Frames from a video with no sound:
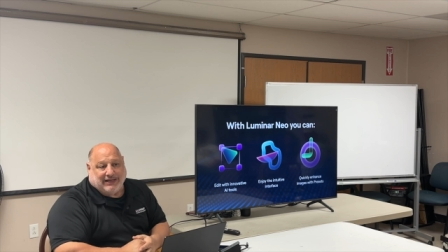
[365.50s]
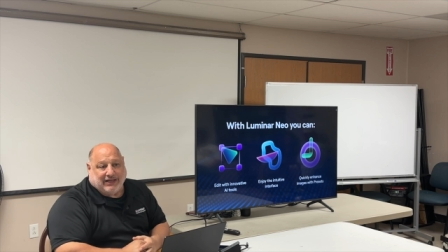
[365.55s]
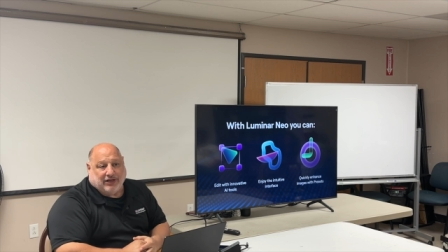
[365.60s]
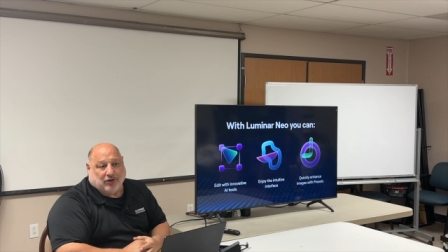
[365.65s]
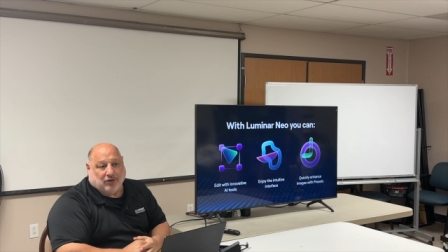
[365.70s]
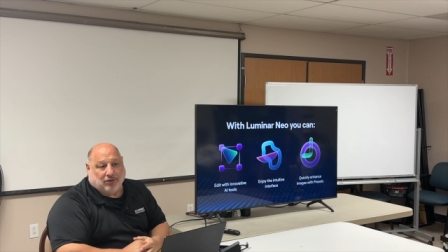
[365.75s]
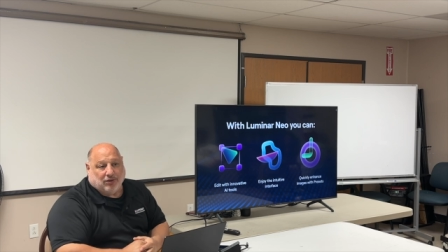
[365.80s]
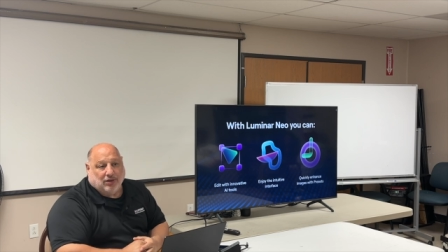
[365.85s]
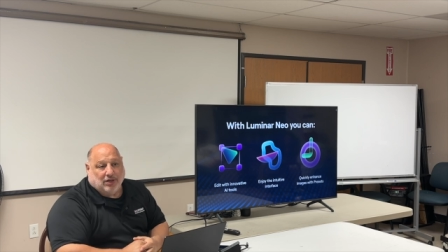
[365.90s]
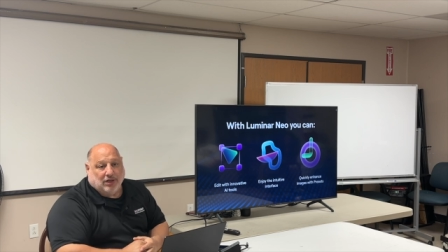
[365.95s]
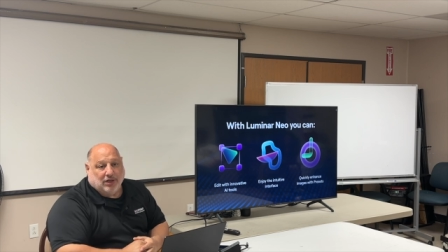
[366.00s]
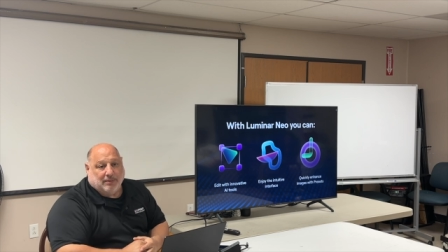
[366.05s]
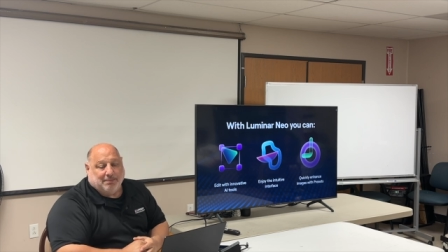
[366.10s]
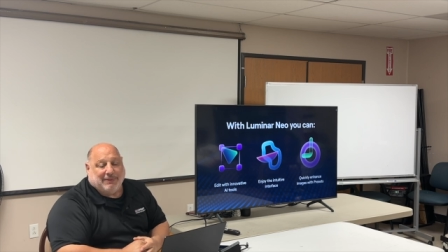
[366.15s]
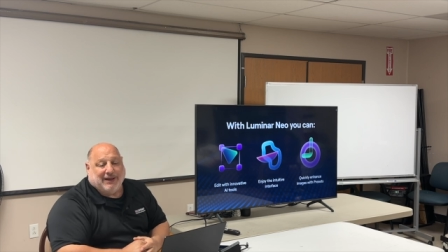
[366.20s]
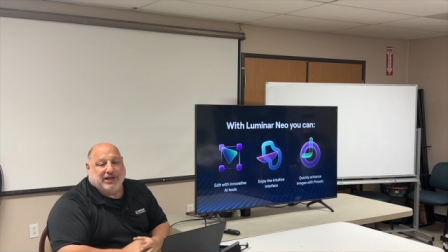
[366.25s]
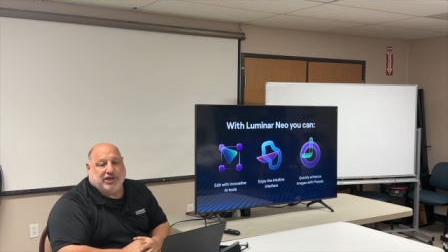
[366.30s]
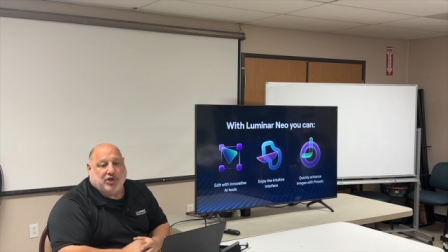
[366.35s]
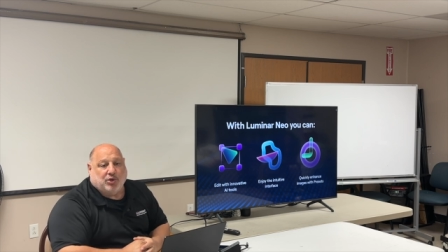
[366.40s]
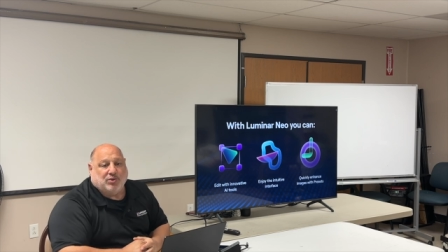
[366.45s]
here.
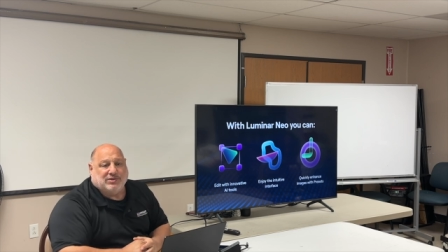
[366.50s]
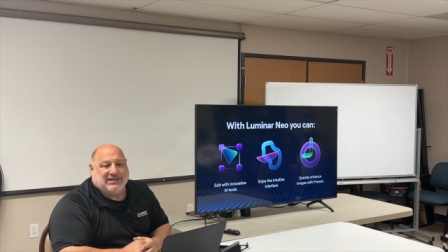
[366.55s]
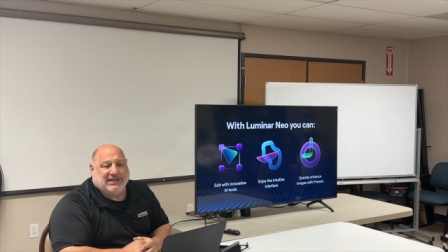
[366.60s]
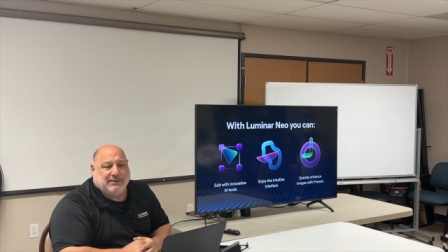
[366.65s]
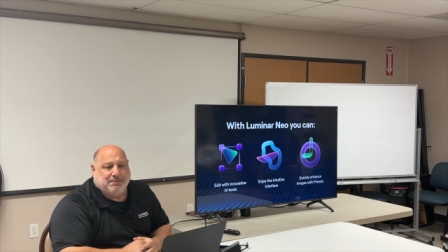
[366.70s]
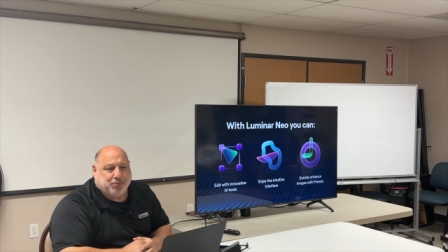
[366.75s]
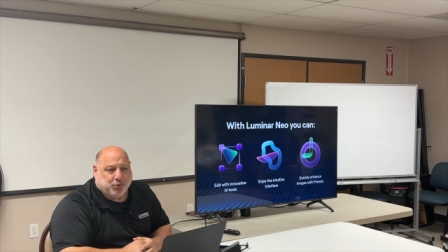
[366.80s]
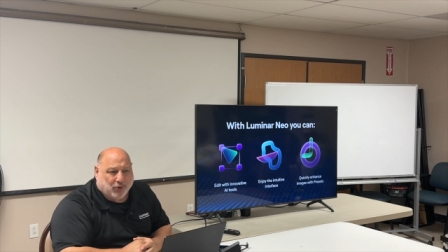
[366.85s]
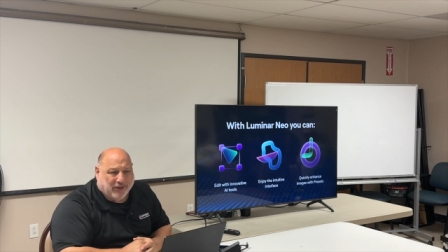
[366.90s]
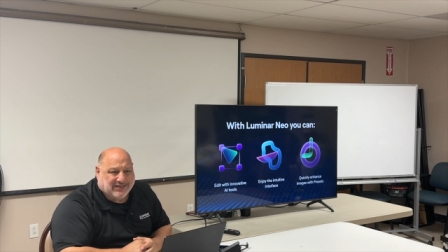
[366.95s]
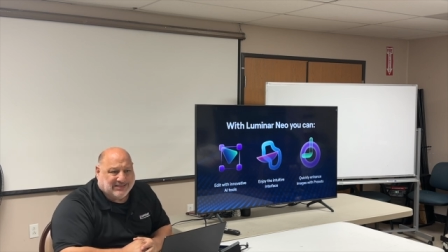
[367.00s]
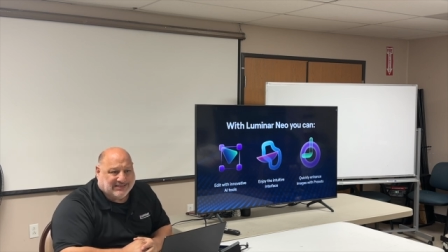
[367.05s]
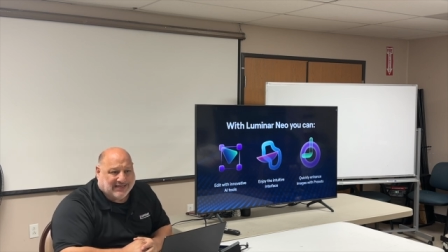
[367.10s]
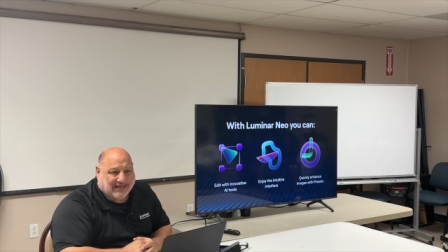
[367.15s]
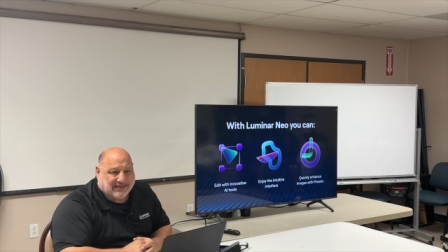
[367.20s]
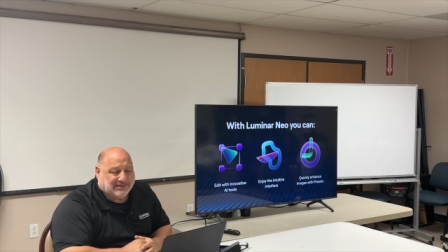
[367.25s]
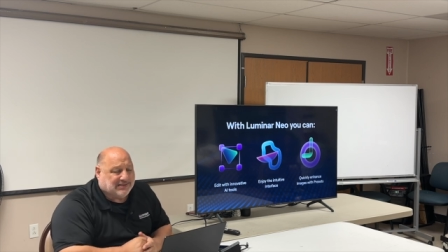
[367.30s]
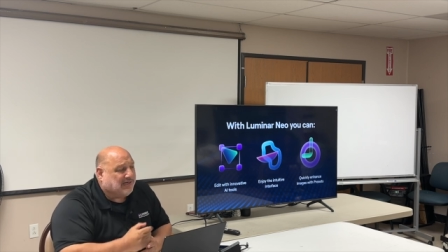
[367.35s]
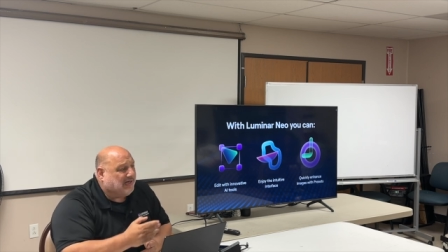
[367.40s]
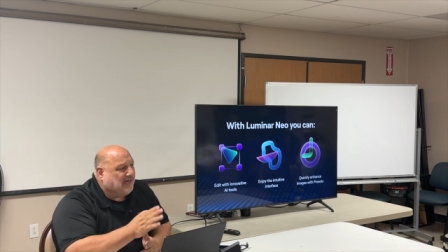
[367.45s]
By using
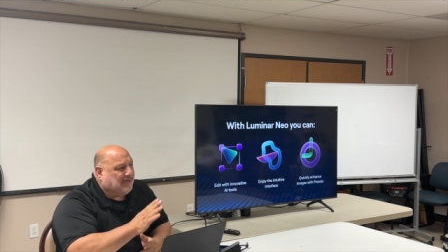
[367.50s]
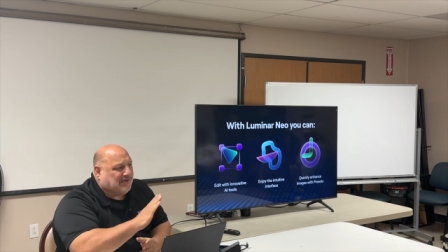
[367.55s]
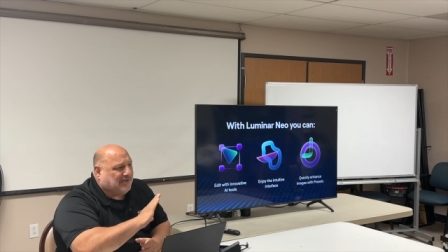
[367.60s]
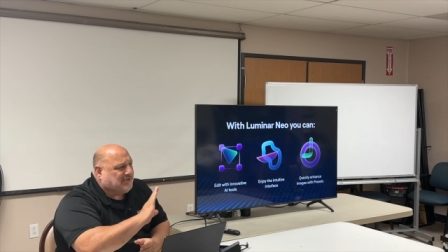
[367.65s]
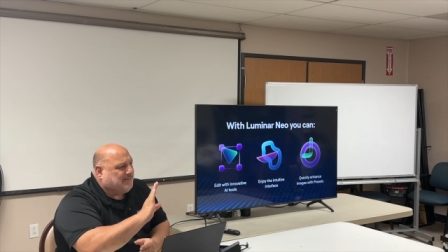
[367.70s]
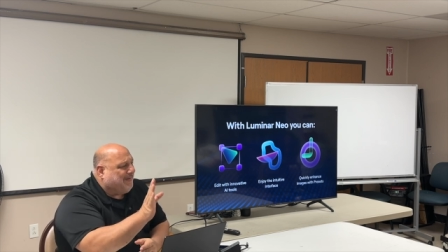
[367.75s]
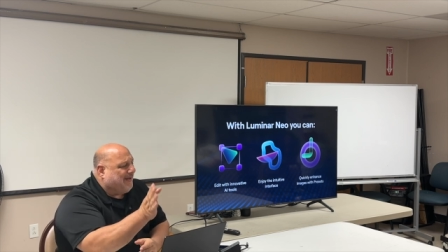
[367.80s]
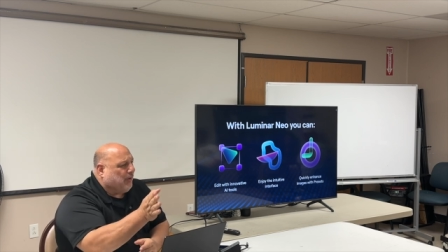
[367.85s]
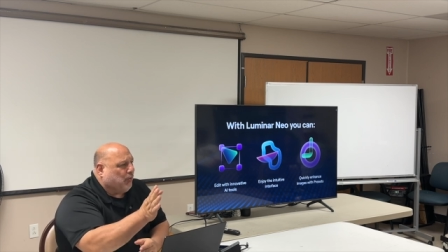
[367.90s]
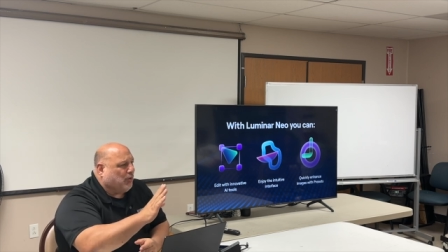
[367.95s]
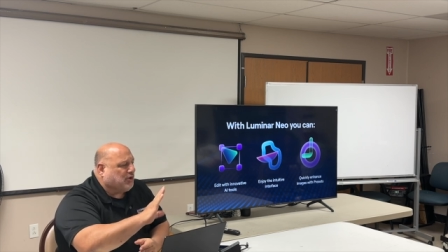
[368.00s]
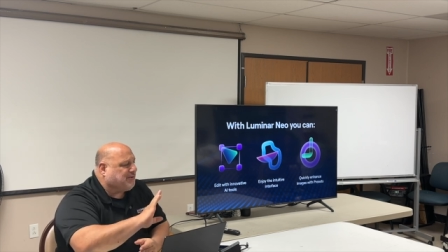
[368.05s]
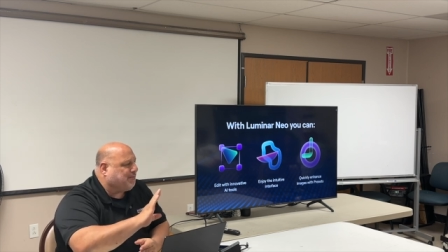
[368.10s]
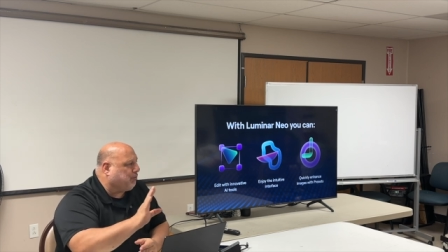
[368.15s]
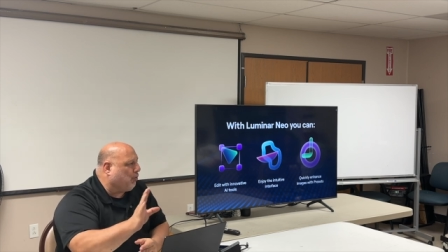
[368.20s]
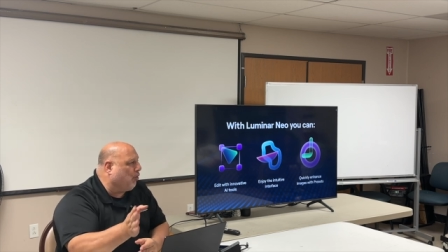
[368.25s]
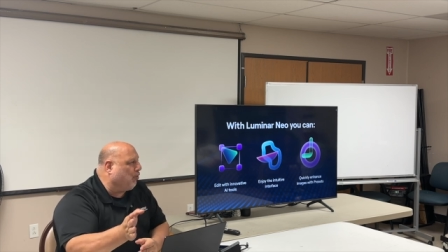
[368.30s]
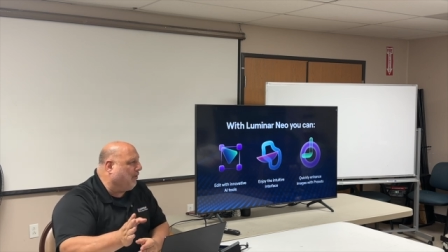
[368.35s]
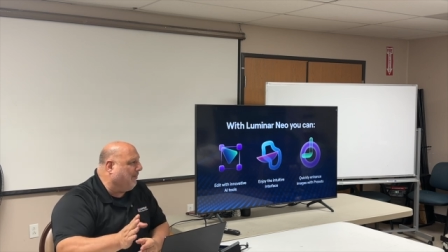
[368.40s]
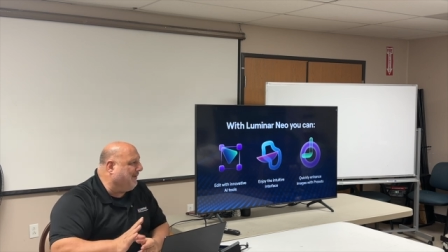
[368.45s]
presets, doesn't matter which
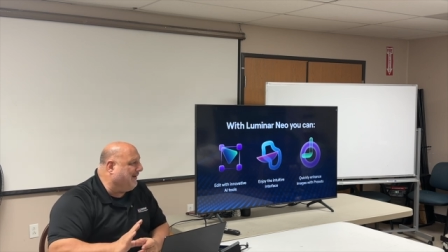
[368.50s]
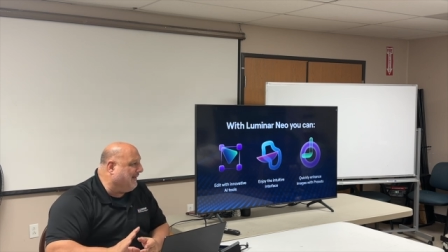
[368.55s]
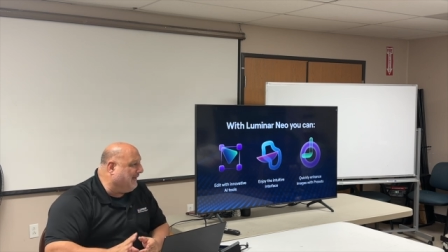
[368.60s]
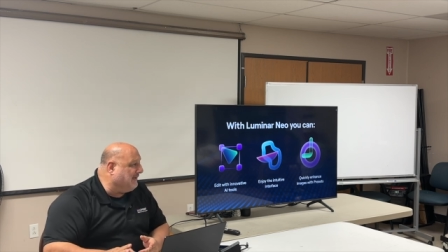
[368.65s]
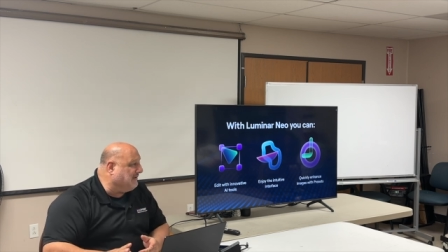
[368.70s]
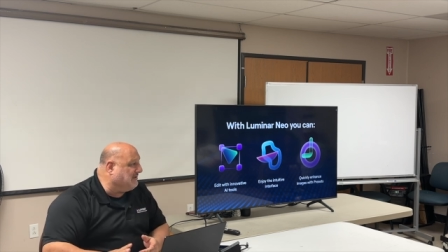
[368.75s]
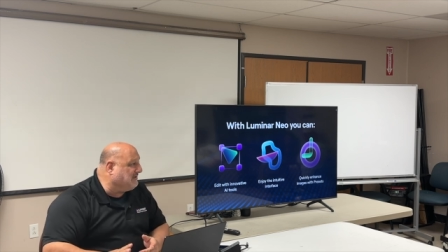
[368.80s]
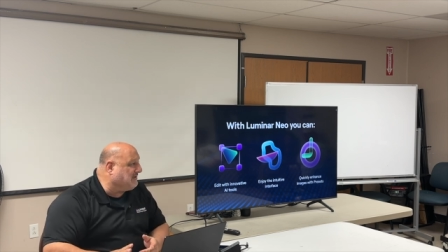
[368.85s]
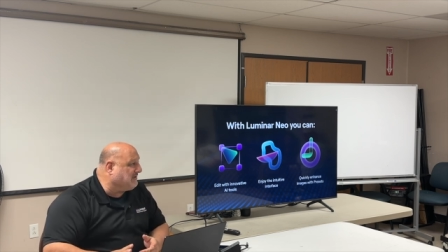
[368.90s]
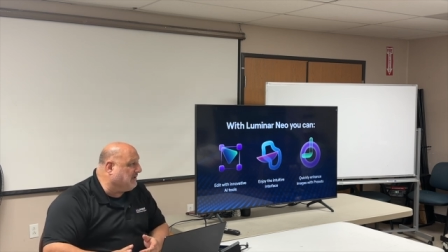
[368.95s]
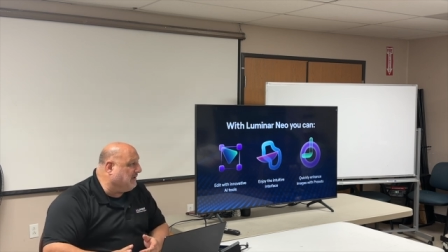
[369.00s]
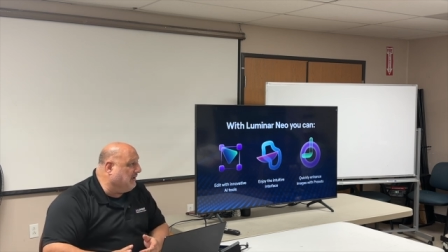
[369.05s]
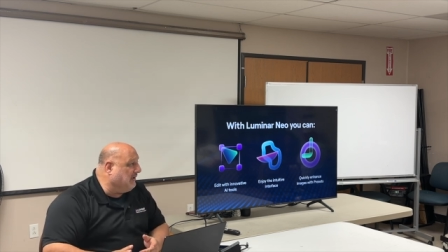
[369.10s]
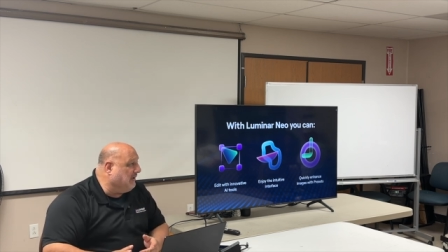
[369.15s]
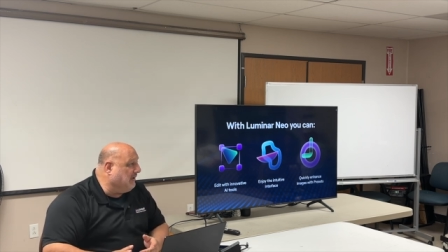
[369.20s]
program it is,